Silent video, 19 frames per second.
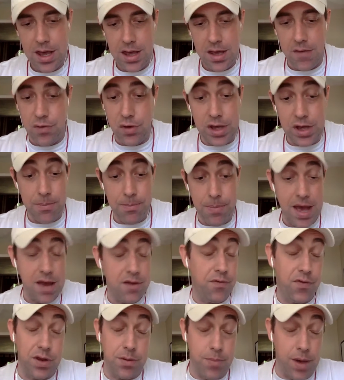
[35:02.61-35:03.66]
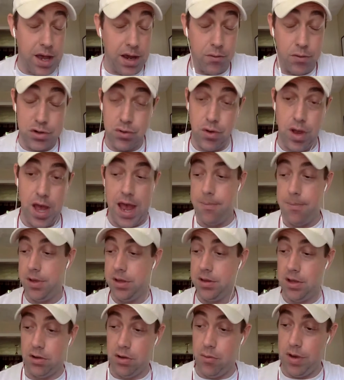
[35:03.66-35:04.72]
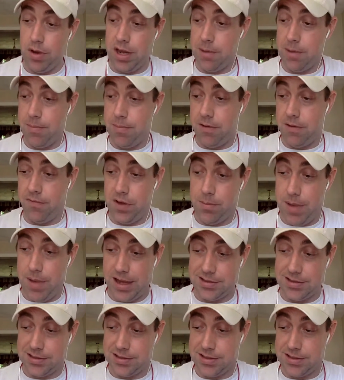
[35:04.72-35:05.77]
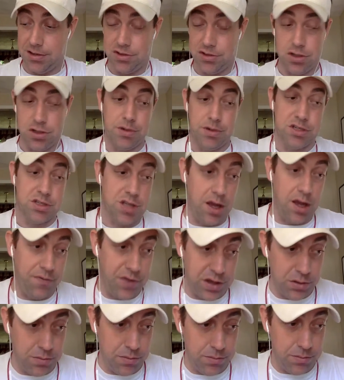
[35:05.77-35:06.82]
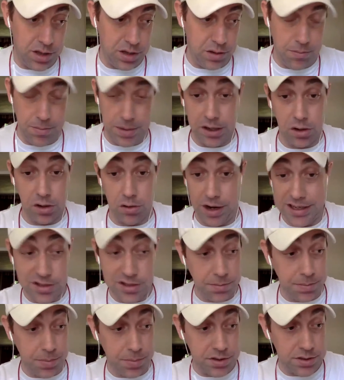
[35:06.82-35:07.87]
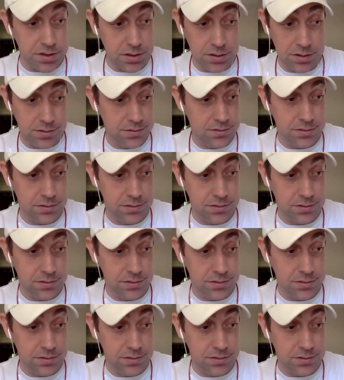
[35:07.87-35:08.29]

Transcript: If you get bad feedback, which will happen, the only way to get bad feedback is to sell so much stuff that you meet a crazy person.